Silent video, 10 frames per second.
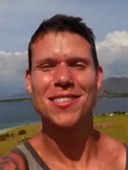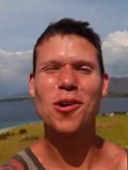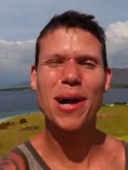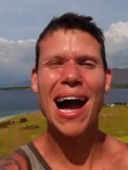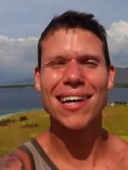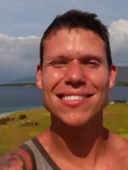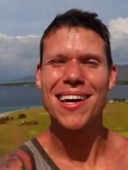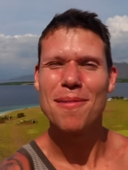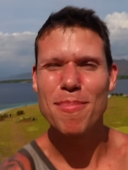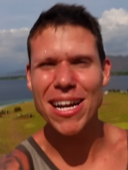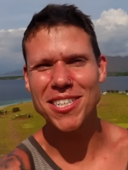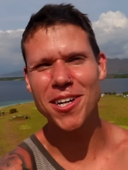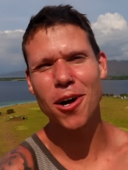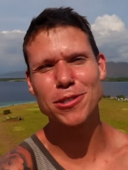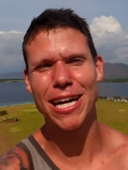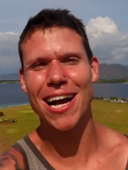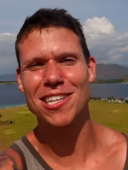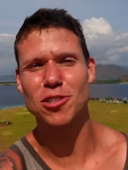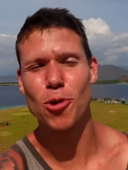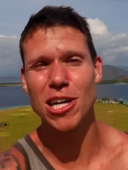So guys, make sure to go check out
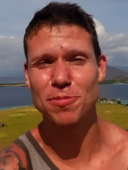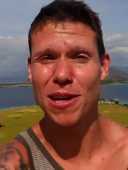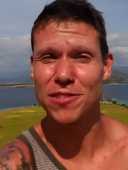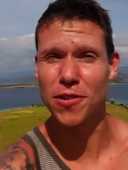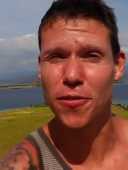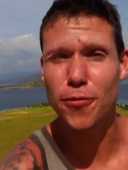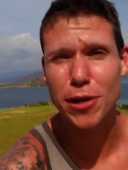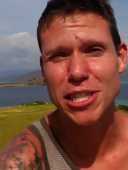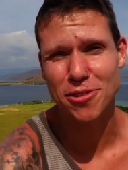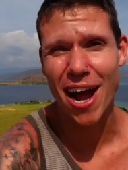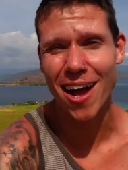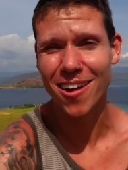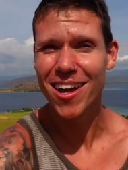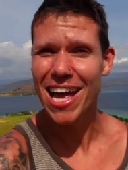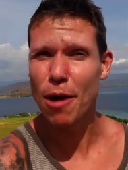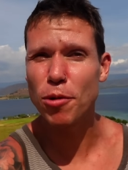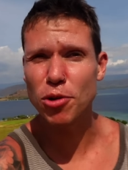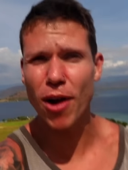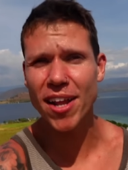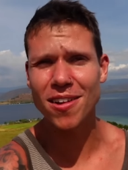Squarespace for a free trial. And when
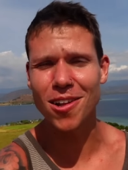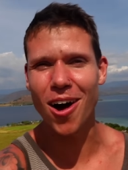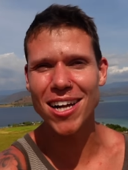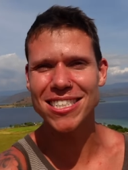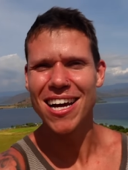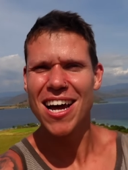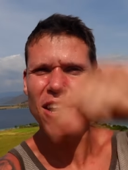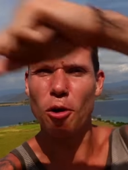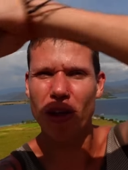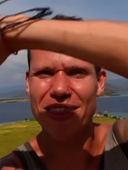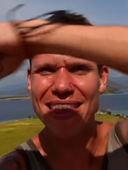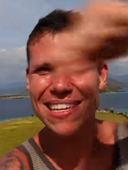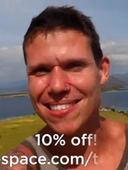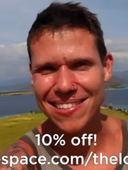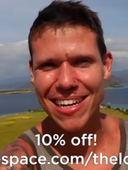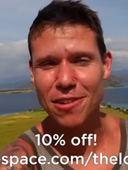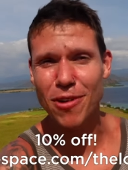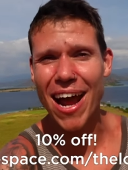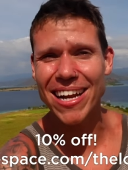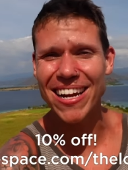you're ready to launch, go to this link
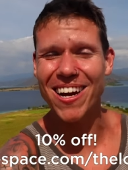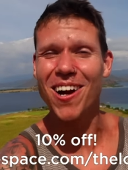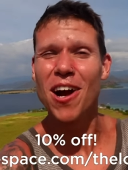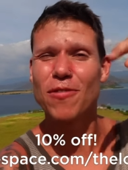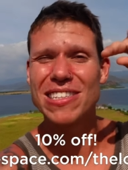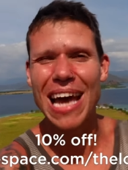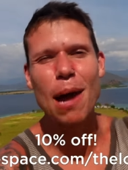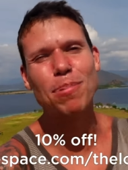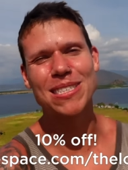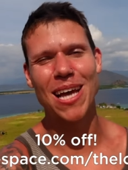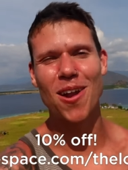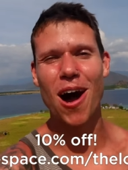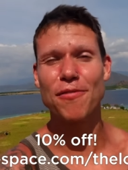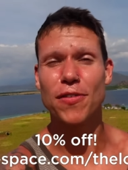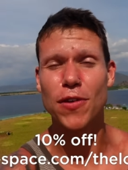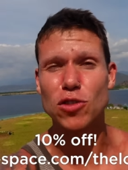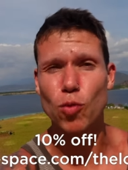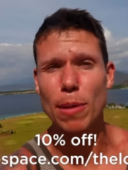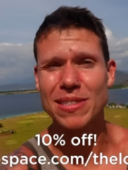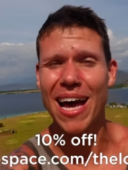right here for 10% off your first
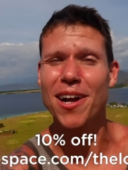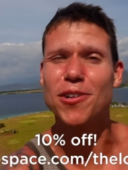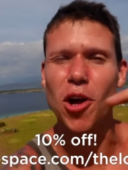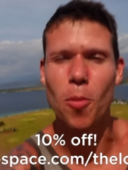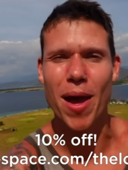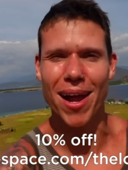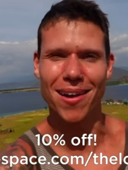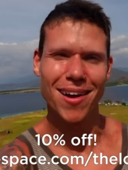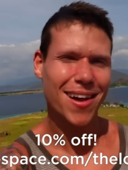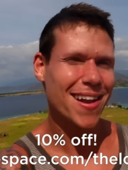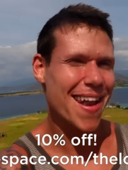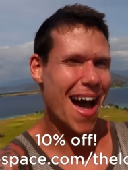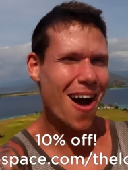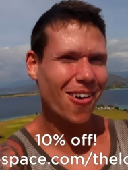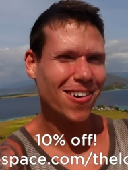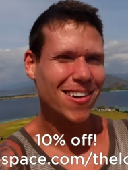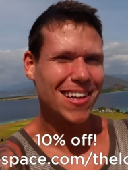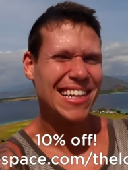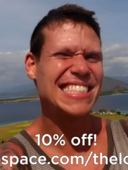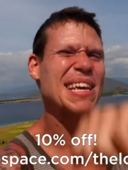website or domain. Now,
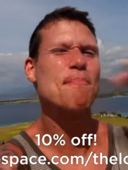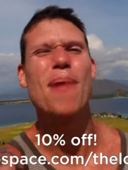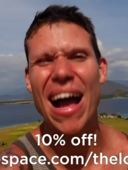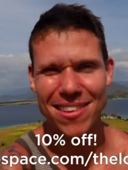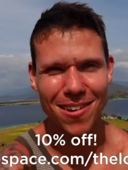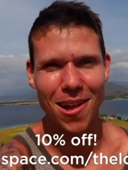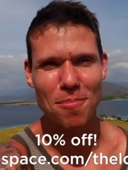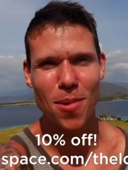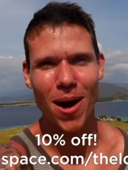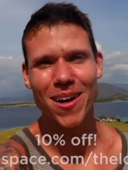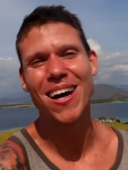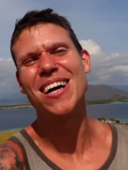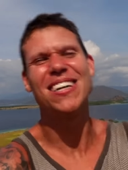let's get back to Lombok.